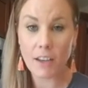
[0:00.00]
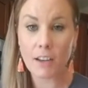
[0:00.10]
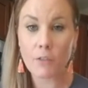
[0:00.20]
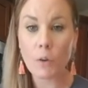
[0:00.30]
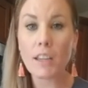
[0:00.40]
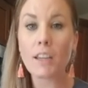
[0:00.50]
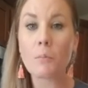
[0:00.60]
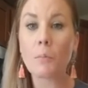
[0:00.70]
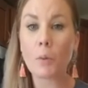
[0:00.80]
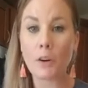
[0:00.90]
And if we
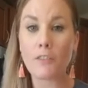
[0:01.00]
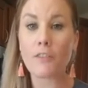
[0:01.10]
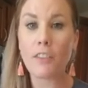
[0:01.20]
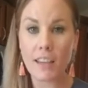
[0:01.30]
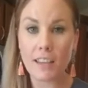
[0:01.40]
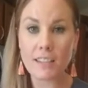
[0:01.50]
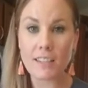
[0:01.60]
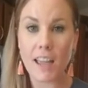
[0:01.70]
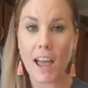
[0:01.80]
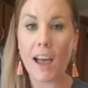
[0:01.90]
can prevent
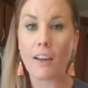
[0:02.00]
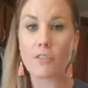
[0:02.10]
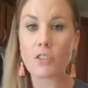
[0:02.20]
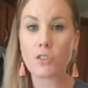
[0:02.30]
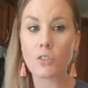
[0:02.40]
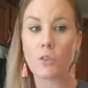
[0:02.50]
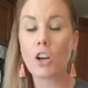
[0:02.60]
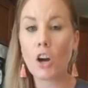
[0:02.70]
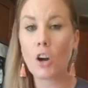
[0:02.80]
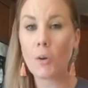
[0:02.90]
to have to
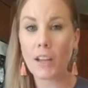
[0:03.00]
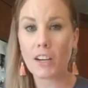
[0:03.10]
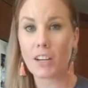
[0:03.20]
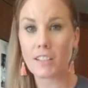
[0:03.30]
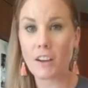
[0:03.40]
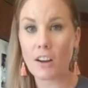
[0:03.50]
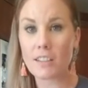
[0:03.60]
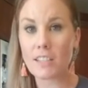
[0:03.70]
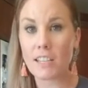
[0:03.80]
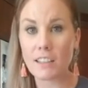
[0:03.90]
go get our
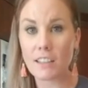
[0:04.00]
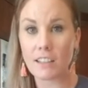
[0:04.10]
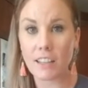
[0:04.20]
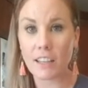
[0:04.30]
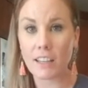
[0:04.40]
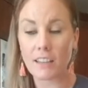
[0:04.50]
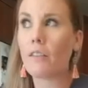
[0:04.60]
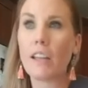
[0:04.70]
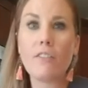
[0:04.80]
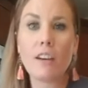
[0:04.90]
dog's teeth cleaned,
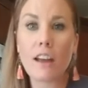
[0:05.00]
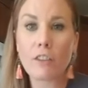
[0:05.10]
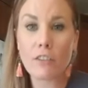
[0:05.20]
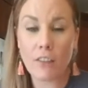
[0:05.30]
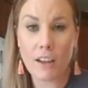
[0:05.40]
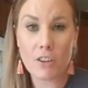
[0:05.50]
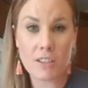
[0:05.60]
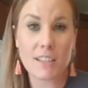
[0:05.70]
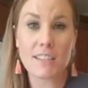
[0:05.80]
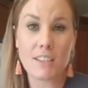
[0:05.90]
even every 5 years,
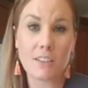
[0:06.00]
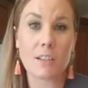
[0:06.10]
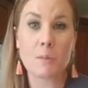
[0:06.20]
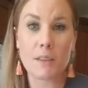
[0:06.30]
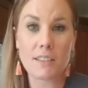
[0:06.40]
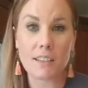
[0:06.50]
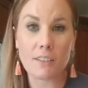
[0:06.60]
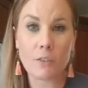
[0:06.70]
that's still expensive.